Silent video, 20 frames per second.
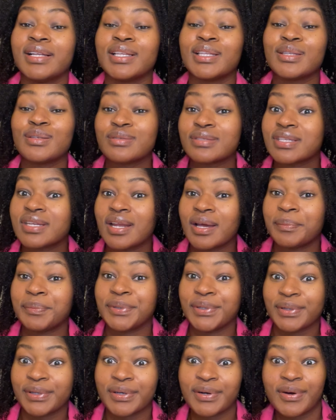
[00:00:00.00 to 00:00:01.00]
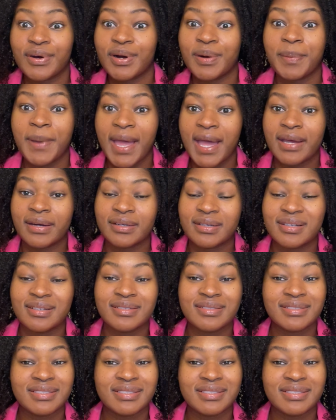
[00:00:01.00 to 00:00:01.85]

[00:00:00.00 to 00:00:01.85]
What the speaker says: loosen up your curl pattern.